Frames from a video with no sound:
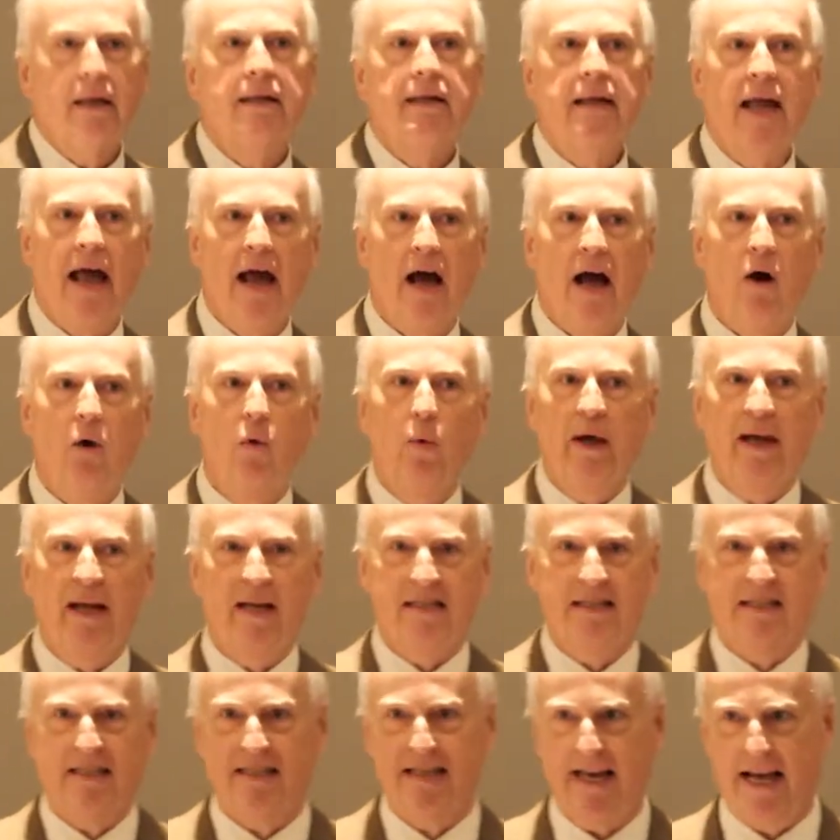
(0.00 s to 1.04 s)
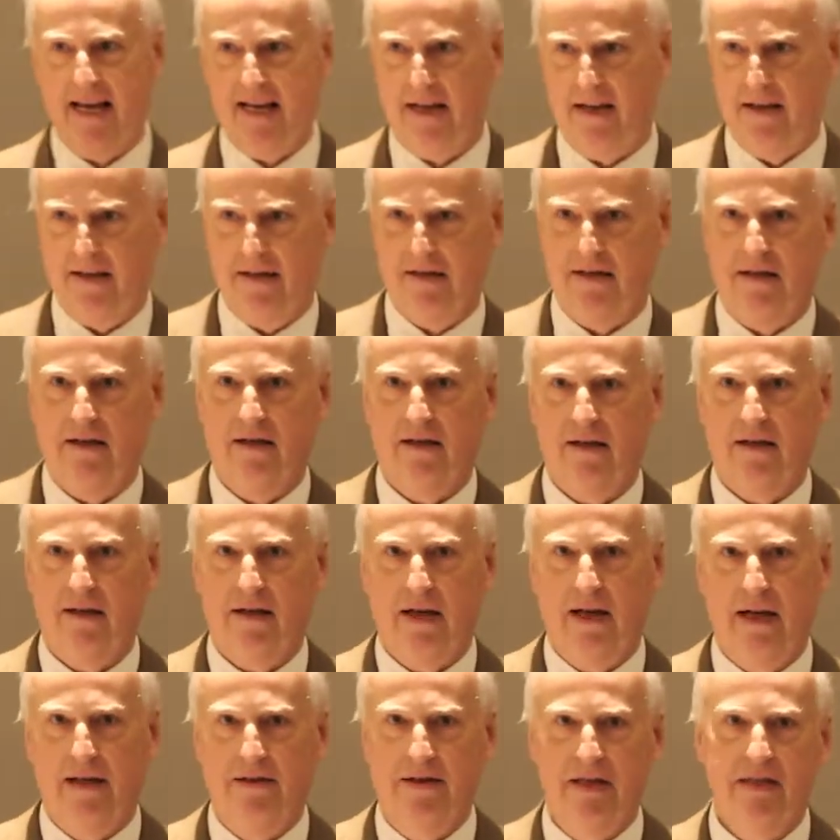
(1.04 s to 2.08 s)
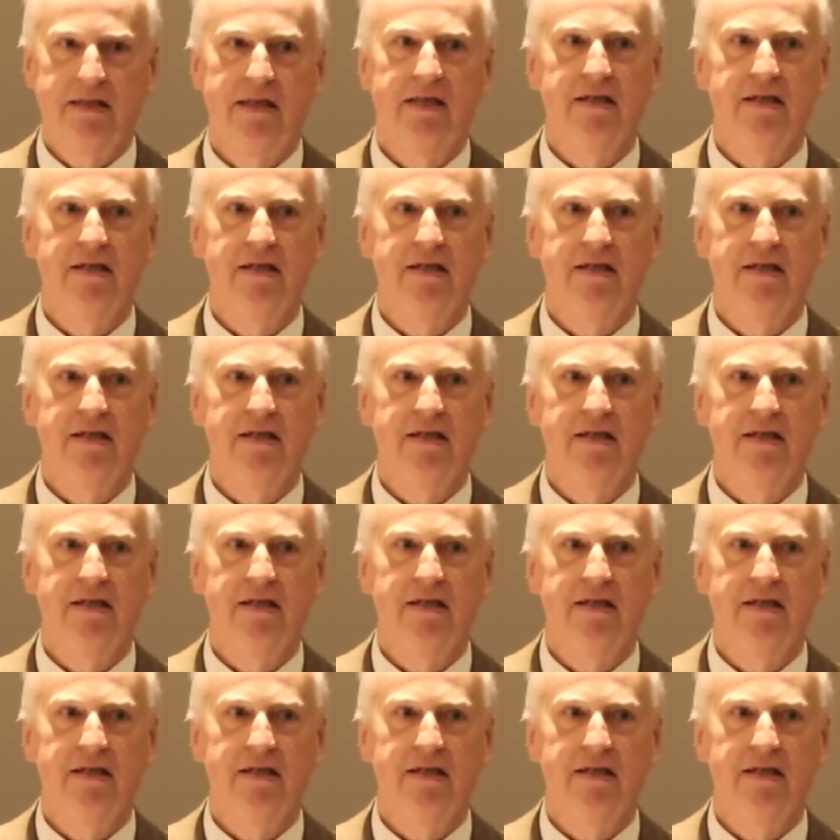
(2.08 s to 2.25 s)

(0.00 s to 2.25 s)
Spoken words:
now we ascend. And this